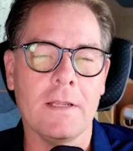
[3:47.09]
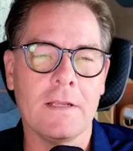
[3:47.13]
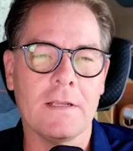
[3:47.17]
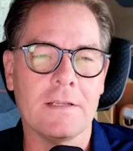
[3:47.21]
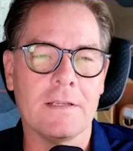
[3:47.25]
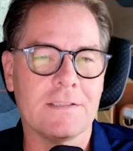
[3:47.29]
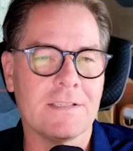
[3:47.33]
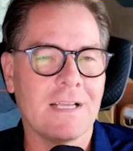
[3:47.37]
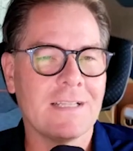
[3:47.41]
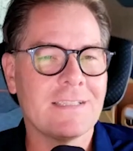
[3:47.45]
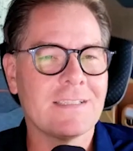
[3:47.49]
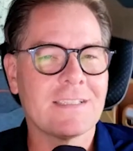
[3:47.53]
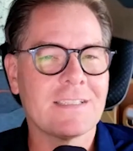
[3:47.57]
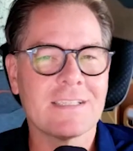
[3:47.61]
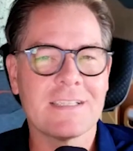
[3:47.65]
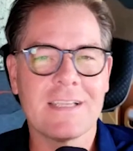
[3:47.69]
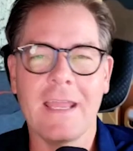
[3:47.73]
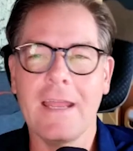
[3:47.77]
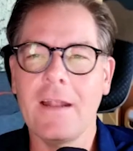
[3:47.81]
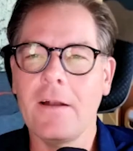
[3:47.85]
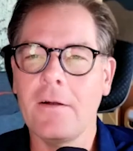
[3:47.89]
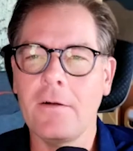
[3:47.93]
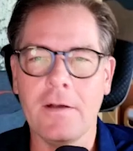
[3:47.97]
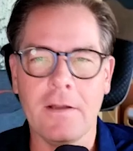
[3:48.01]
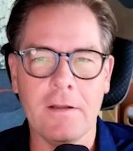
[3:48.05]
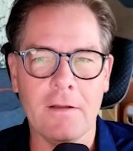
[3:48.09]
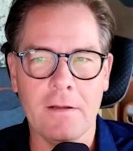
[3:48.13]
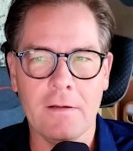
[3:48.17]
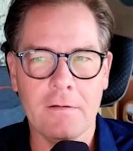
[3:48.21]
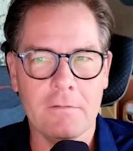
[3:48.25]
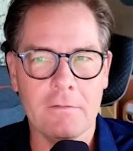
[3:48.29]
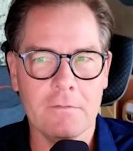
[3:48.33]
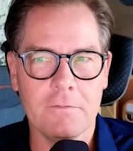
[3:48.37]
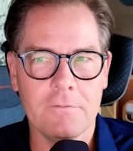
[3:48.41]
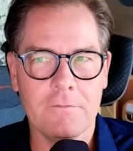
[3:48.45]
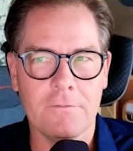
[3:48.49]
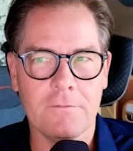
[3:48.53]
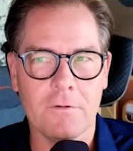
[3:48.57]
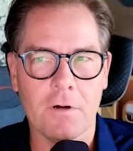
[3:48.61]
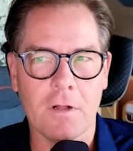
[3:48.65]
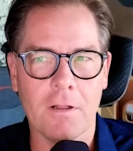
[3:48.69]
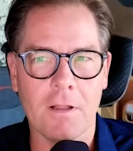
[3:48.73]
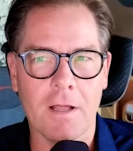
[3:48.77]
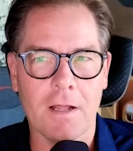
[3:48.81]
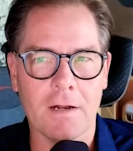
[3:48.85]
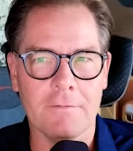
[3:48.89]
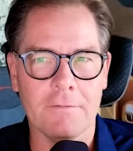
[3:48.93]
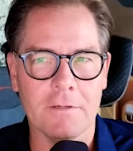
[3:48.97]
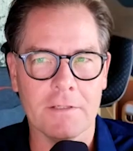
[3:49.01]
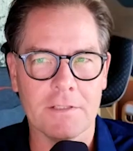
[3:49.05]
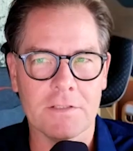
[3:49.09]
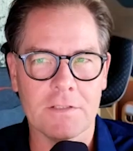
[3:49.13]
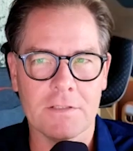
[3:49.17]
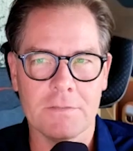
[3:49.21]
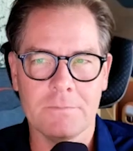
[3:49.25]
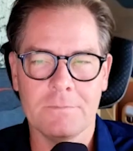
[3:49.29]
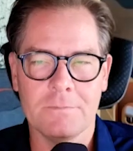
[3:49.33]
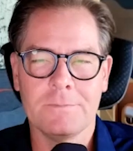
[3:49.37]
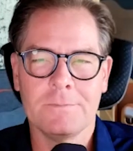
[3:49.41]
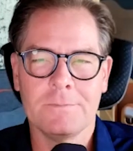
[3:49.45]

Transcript: Because that's scary for a lot of us.